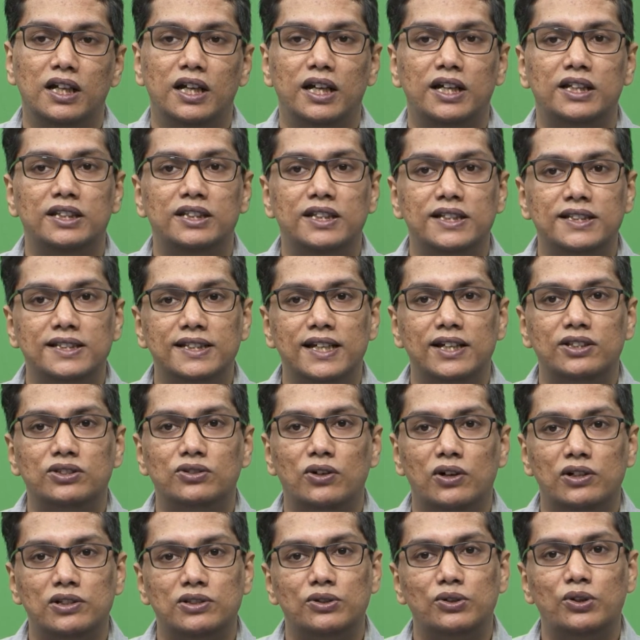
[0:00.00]
In this case
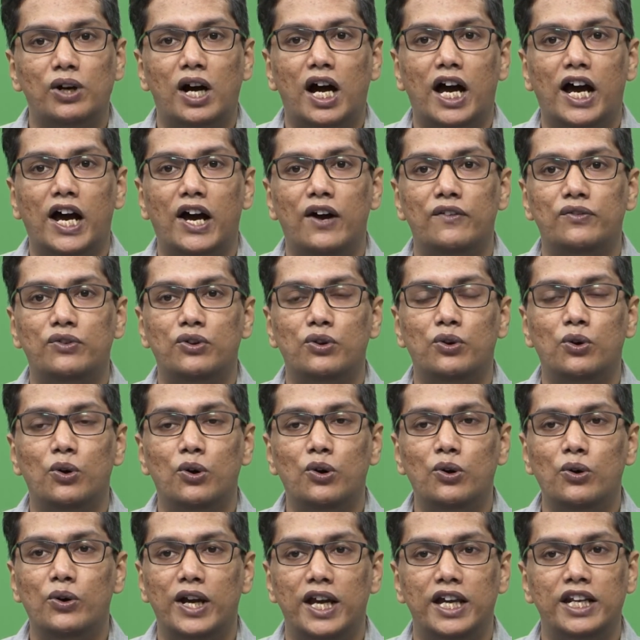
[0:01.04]
also I have to
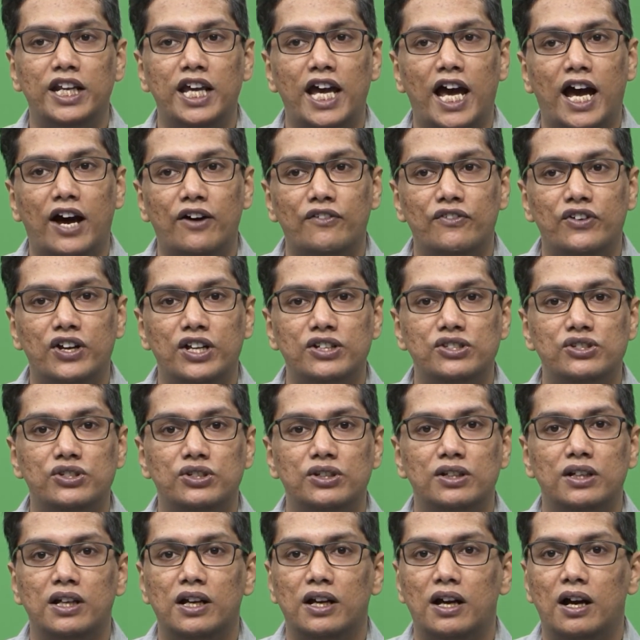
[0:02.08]
go in an average
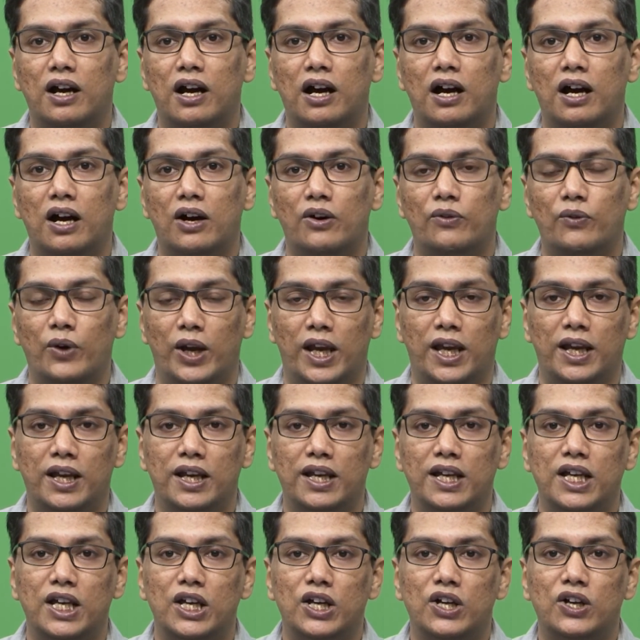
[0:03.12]
uh, way.
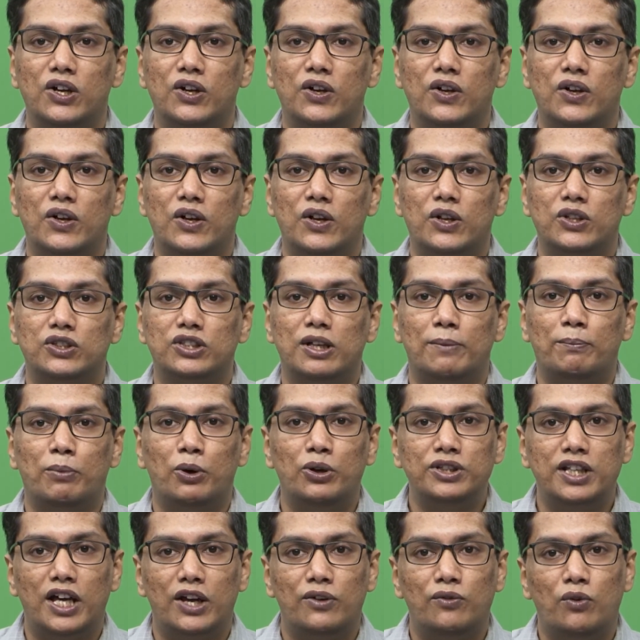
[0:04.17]

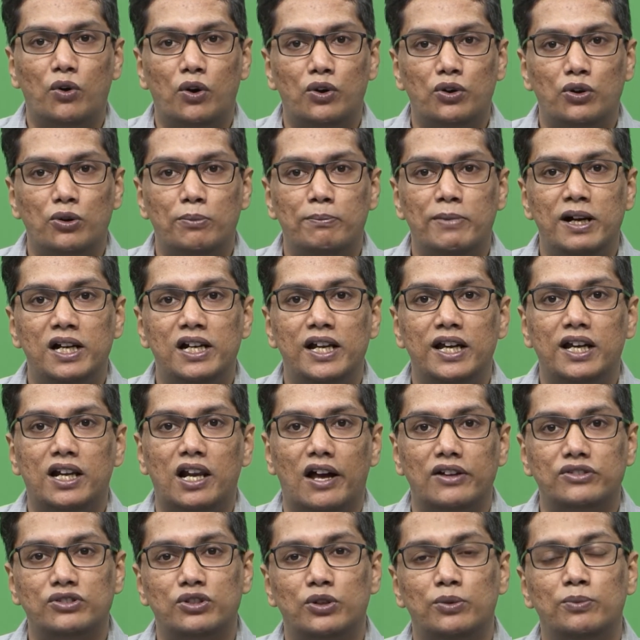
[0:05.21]
Suppose I want to build a
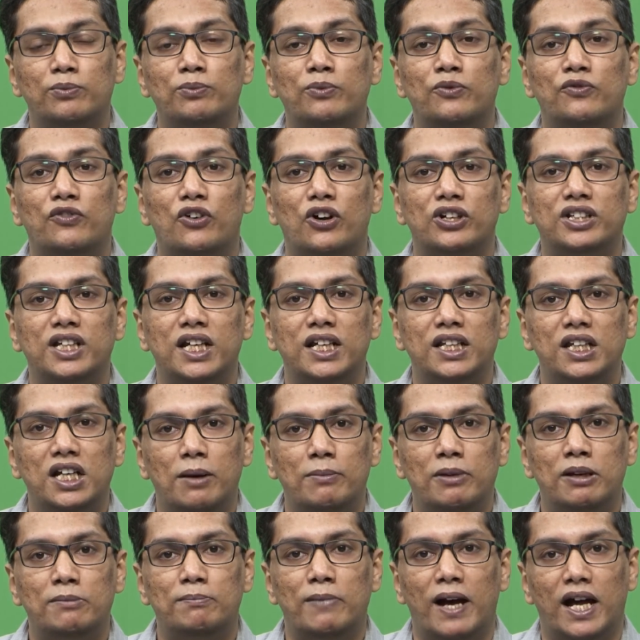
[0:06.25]
classroom for the
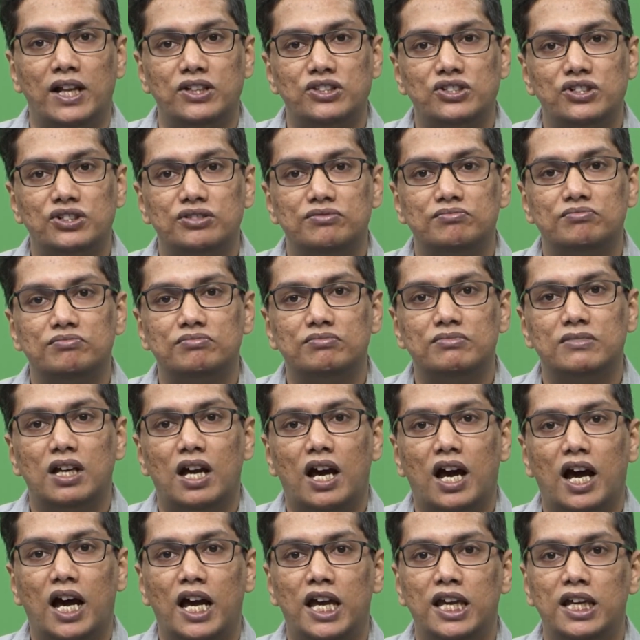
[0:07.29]
incoming batch.
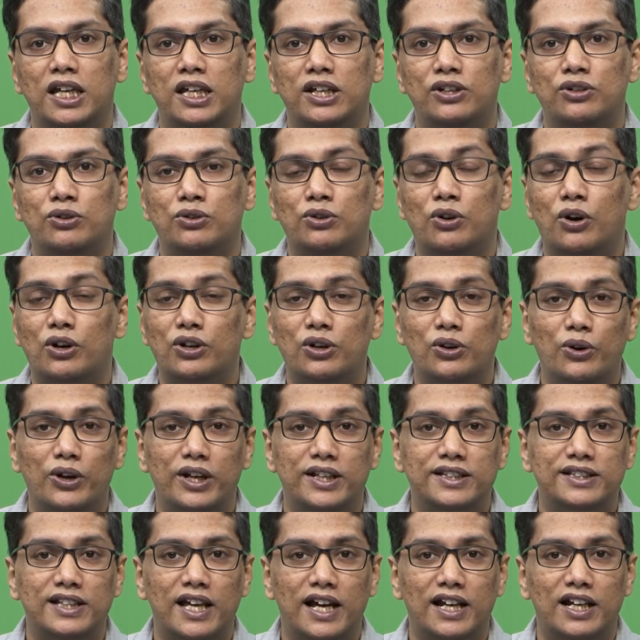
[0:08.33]
I do not know
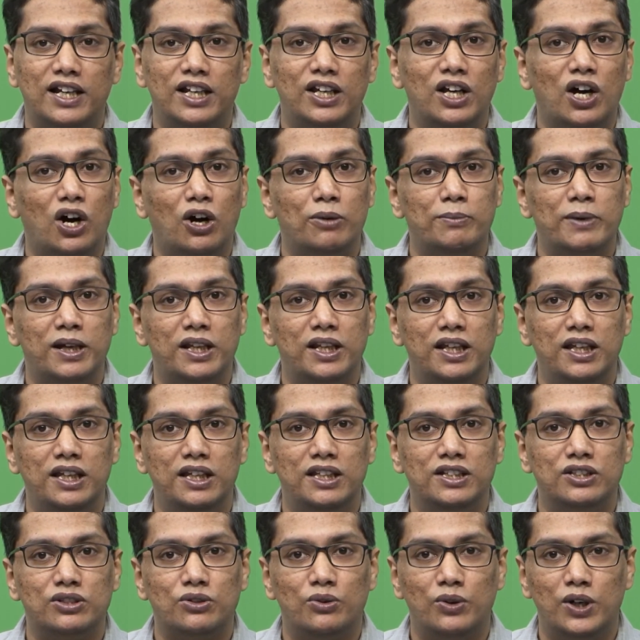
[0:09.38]
exactly how many
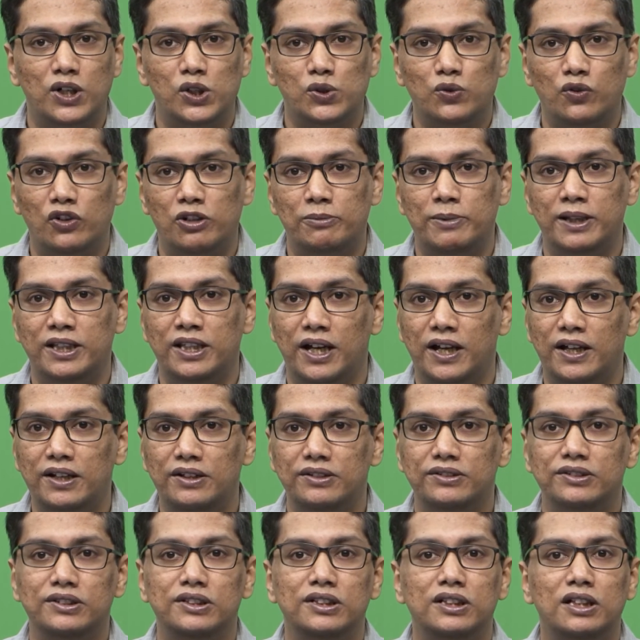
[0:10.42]
students will be there,
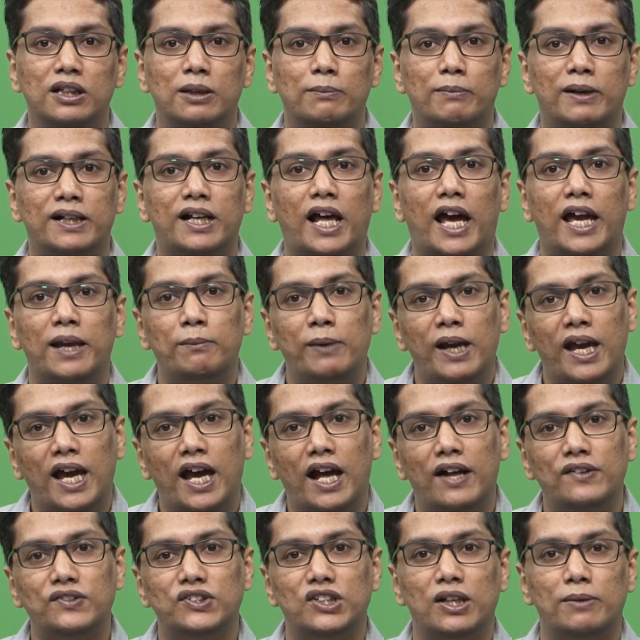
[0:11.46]
but I may
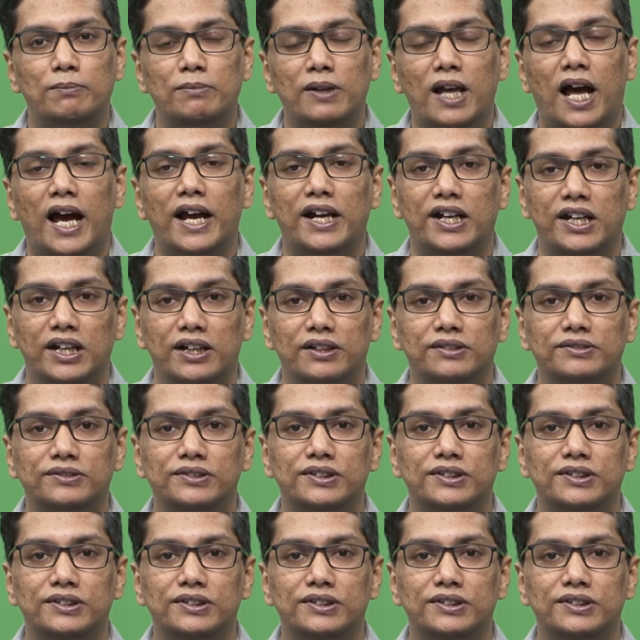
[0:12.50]
have some idea.